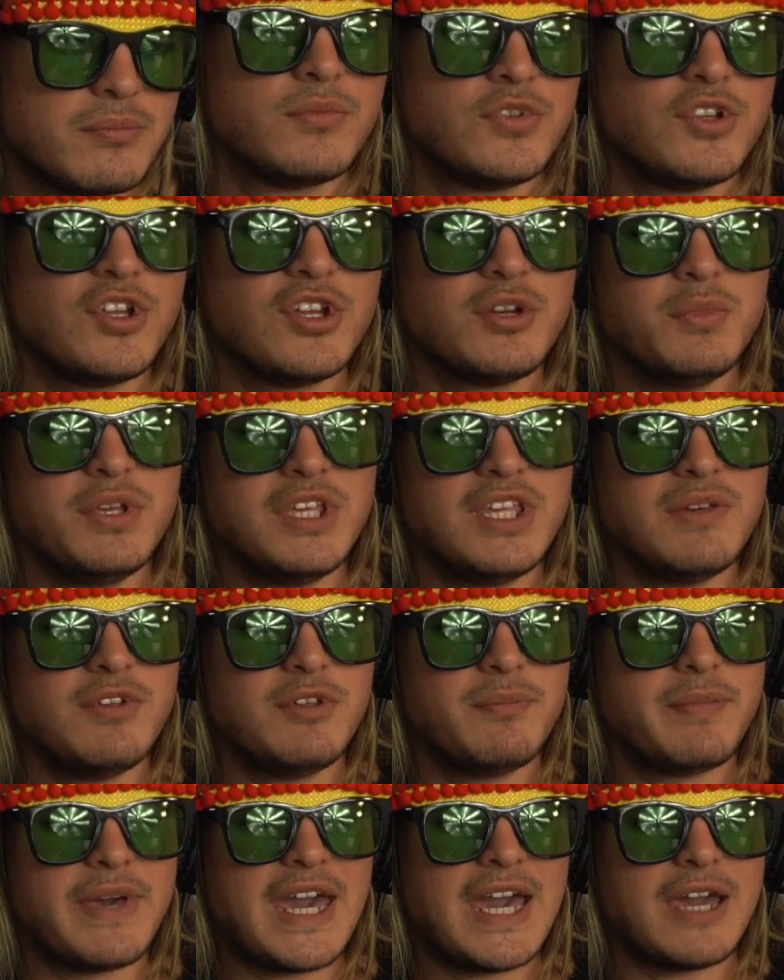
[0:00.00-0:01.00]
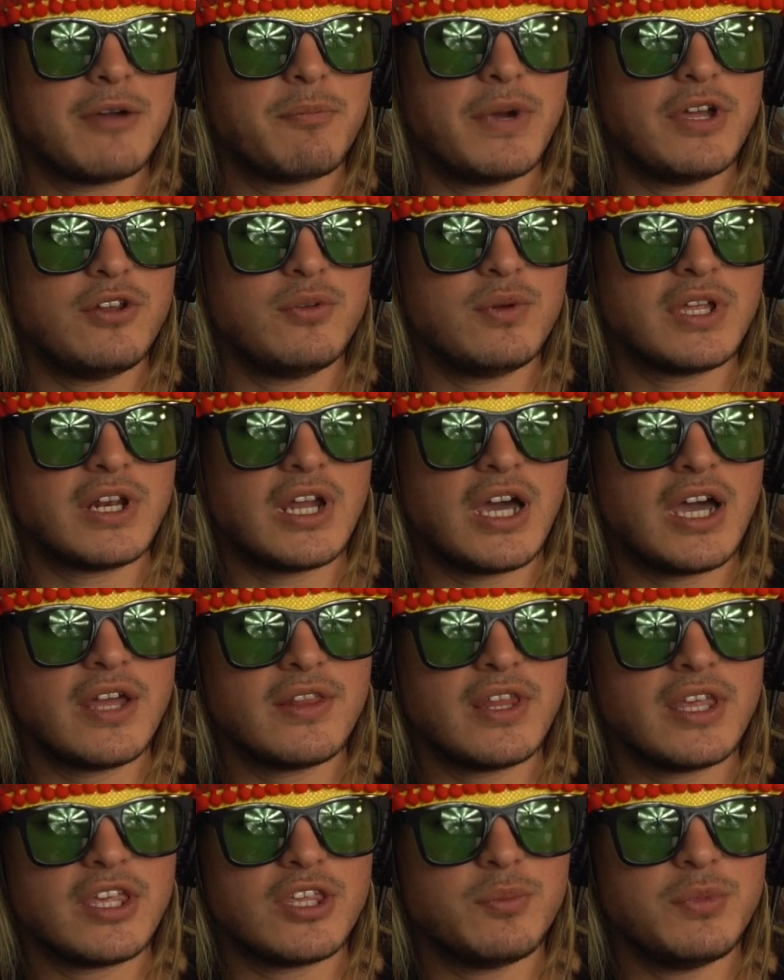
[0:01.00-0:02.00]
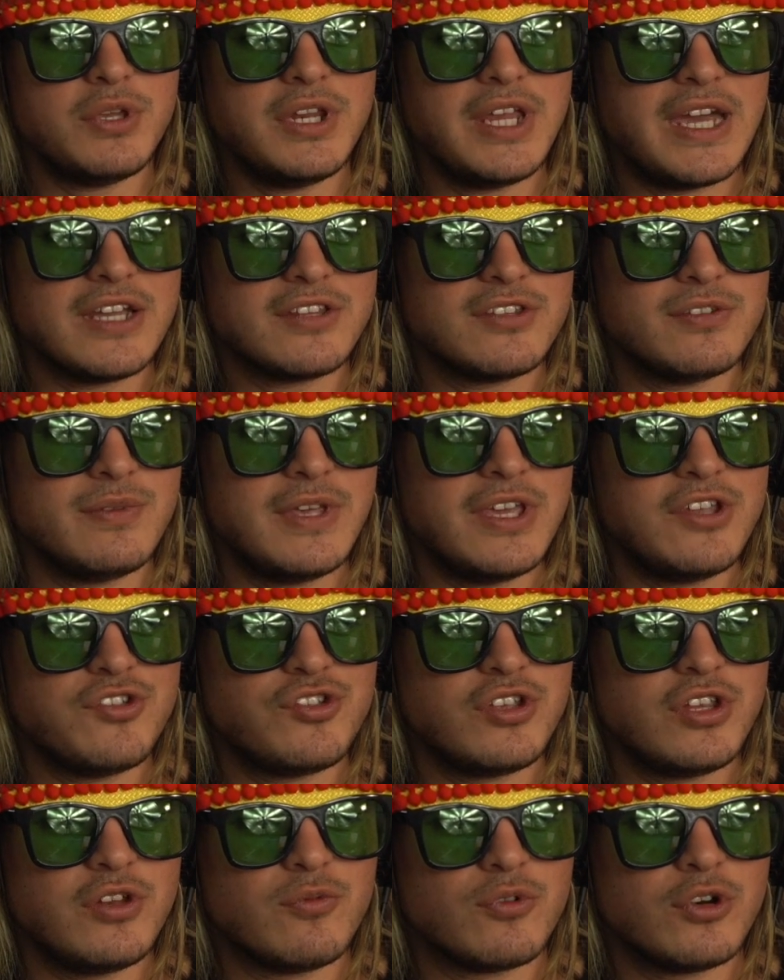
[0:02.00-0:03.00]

So they're gonna be giving back by doing an online community activation,